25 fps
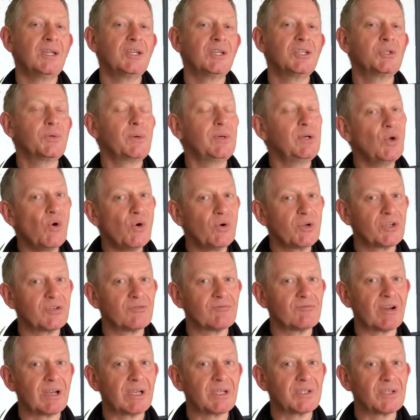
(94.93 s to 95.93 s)
to
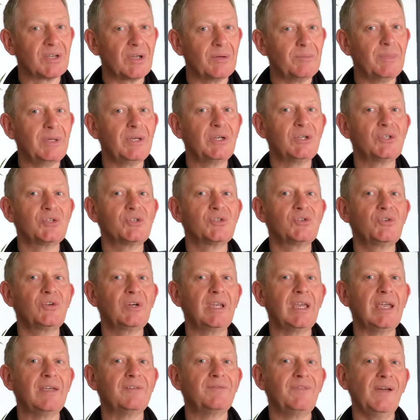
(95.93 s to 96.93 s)
inaugurate her
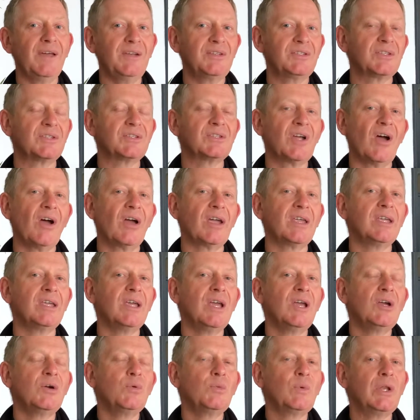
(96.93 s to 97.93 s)
ministry, Yvette and I
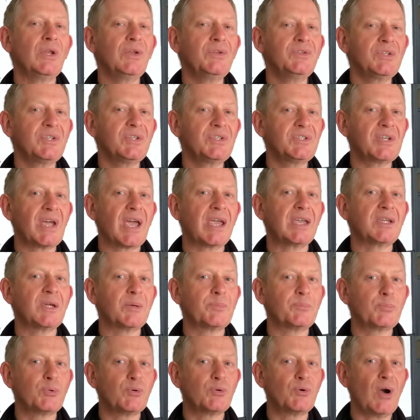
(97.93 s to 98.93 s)
will undertake a
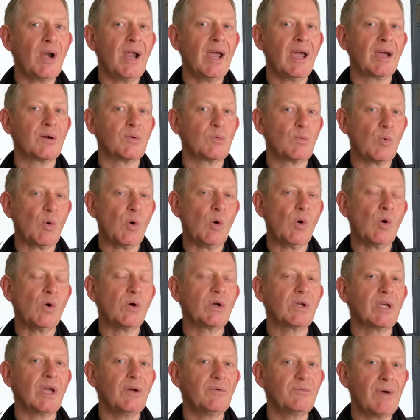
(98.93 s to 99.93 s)
prayer walk
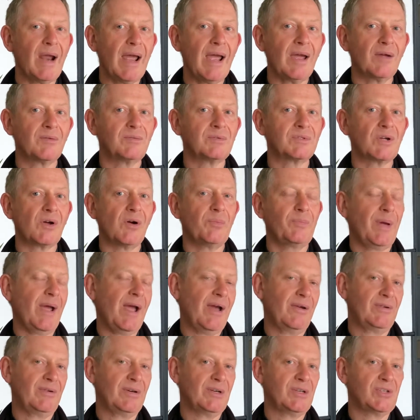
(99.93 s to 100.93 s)
around our
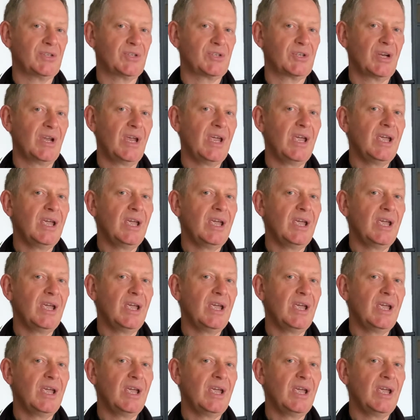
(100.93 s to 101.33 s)
parish,